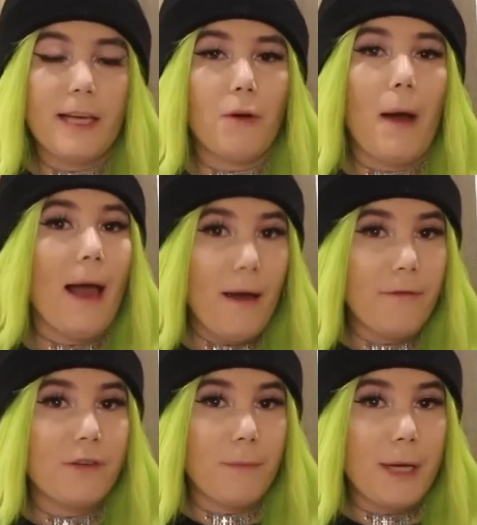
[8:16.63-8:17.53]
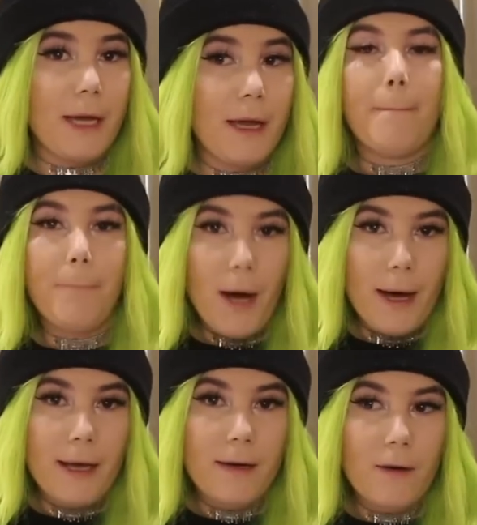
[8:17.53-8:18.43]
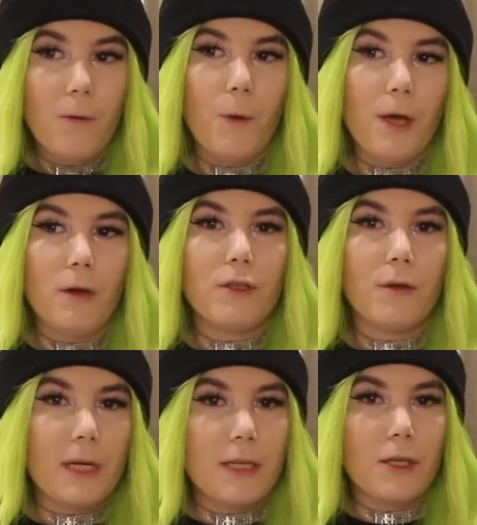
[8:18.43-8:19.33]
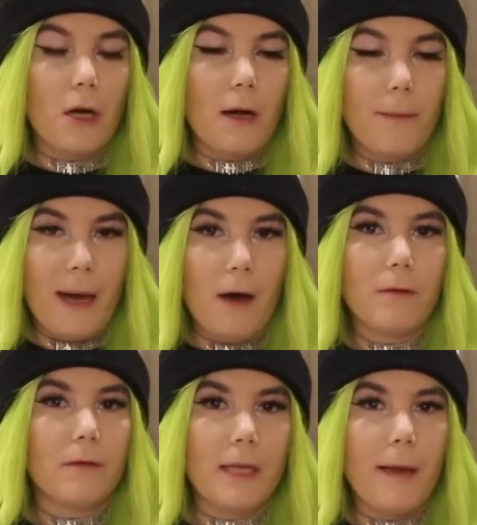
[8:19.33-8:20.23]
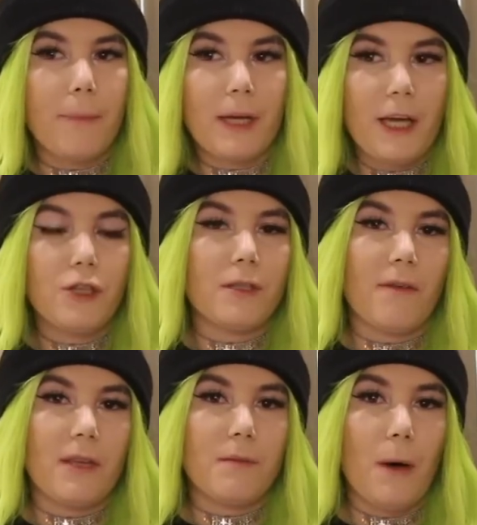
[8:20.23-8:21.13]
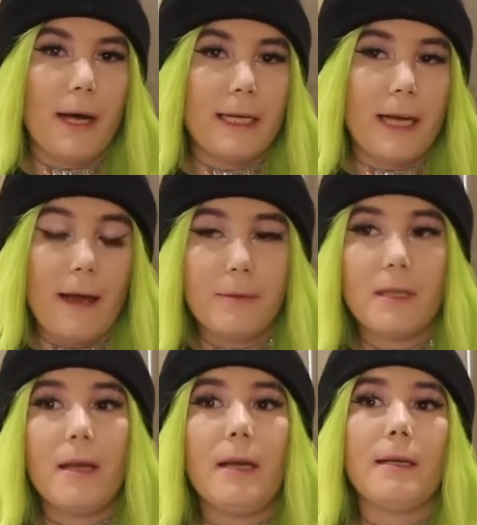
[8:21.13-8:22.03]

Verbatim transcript: They don't have to be, but we also need to talk about the implications of these body types,